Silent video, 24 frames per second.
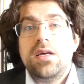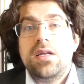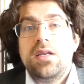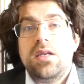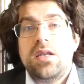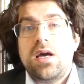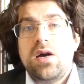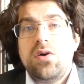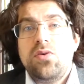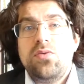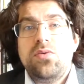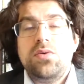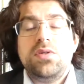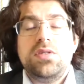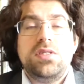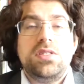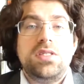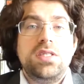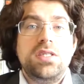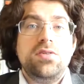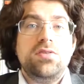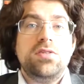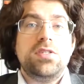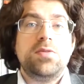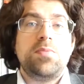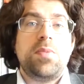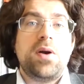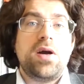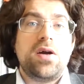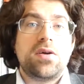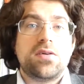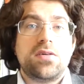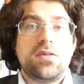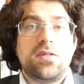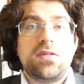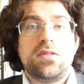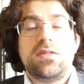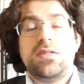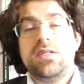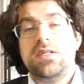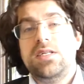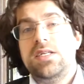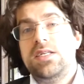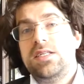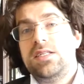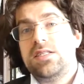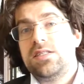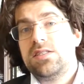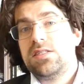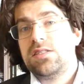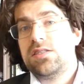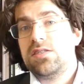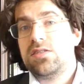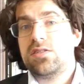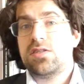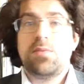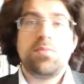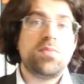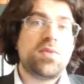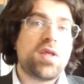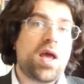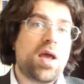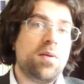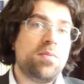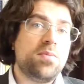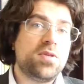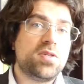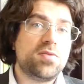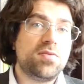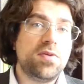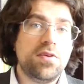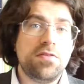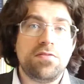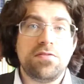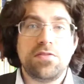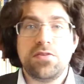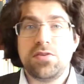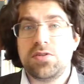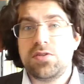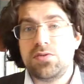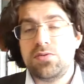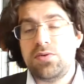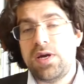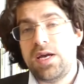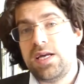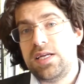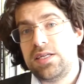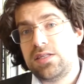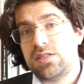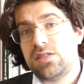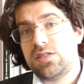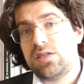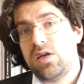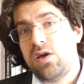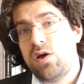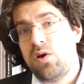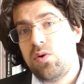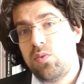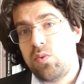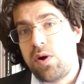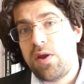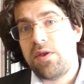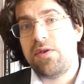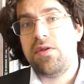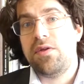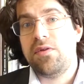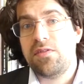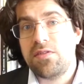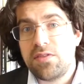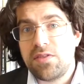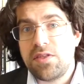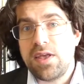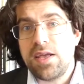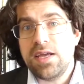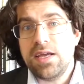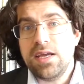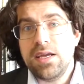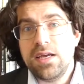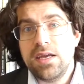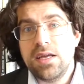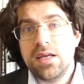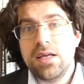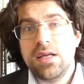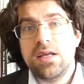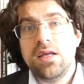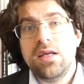Now, GeoSPARQL is sometimes referred to as one thing.